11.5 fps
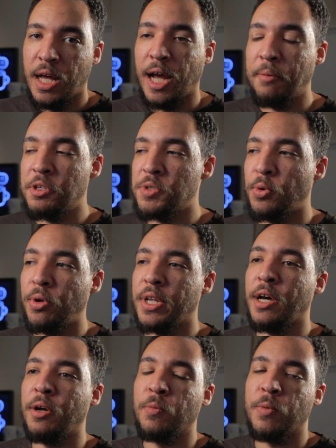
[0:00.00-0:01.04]
I'm just
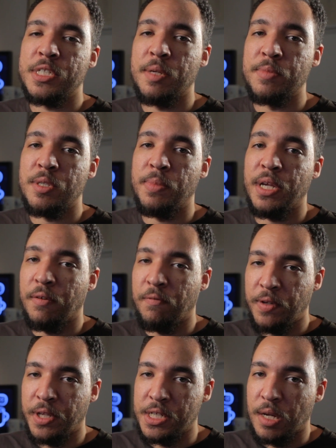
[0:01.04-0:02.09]
pointing out what seems to be
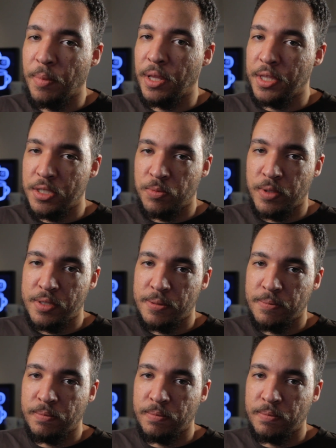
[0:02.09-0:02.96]
conflicting about these ones.